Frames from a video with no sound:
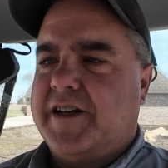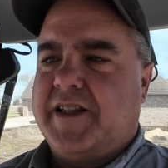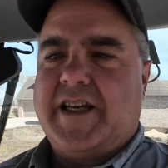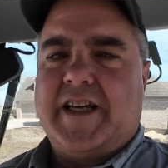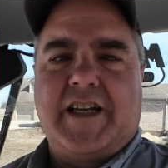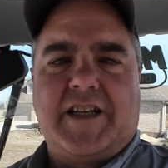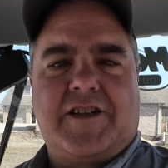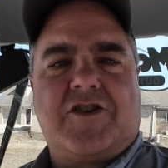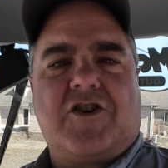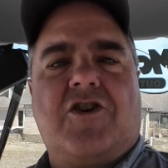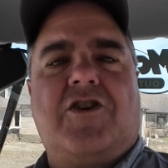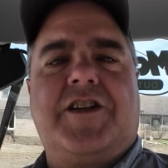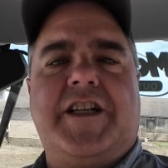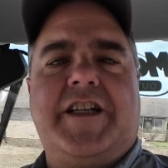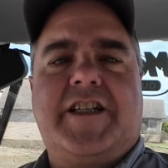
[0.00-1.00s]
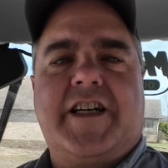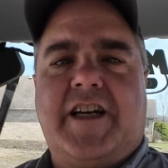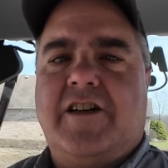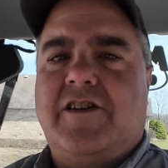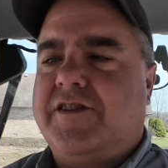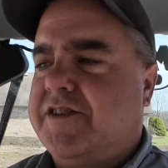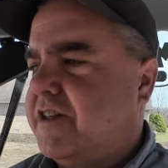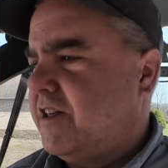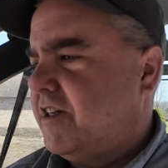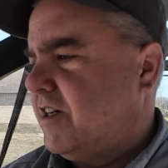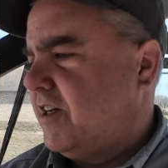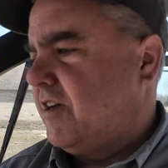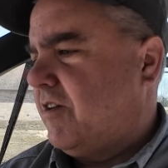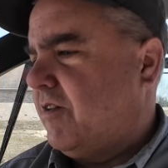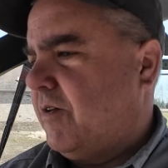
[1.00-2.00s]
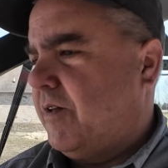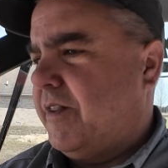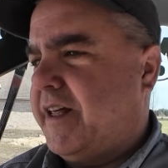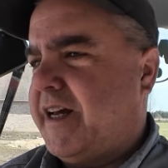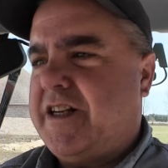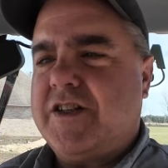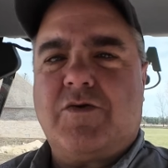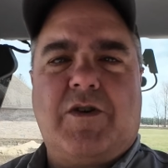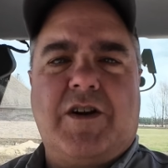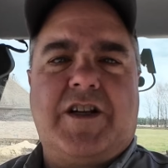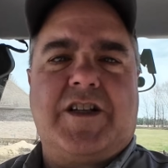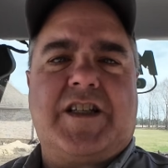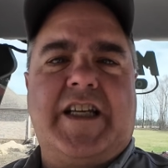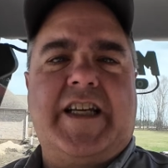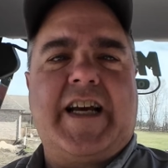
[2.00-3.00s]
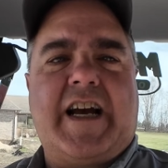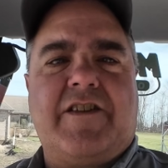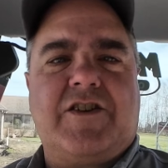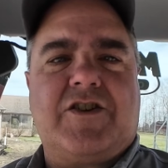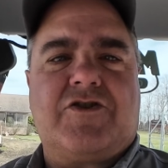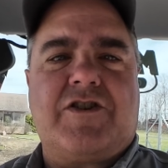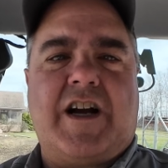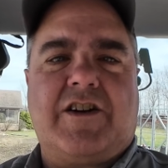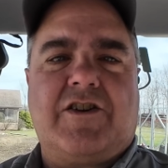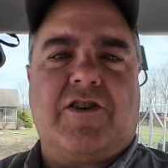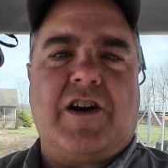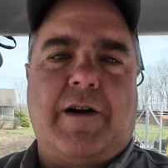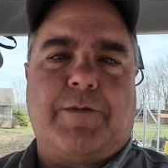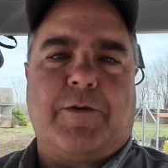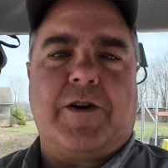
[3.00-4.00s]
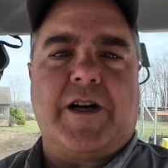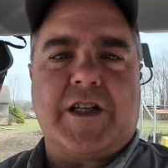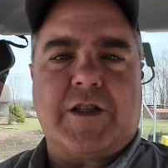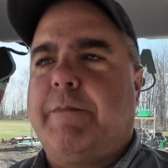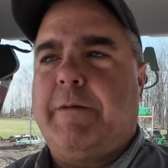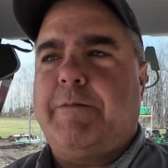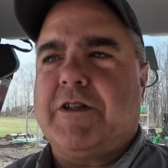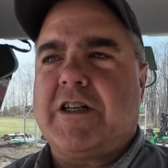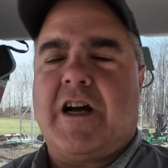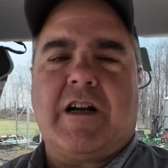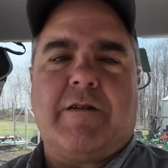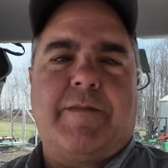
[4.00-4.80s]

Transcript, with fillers: the internal details, they just wanted to see how this tractor operates. People talk